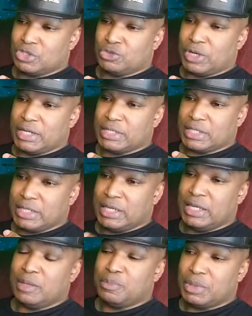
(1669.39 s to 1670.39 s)
trying to
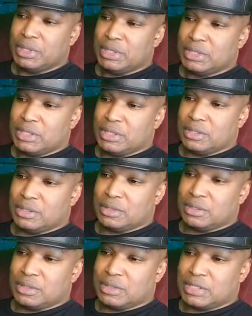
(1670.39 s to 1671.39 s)
keep
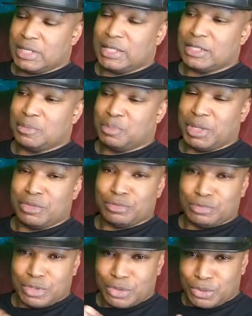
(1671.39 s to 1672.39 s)
Sally Beth
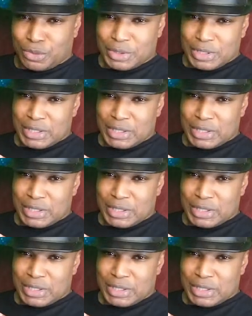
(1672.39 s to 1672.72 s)
Rowe,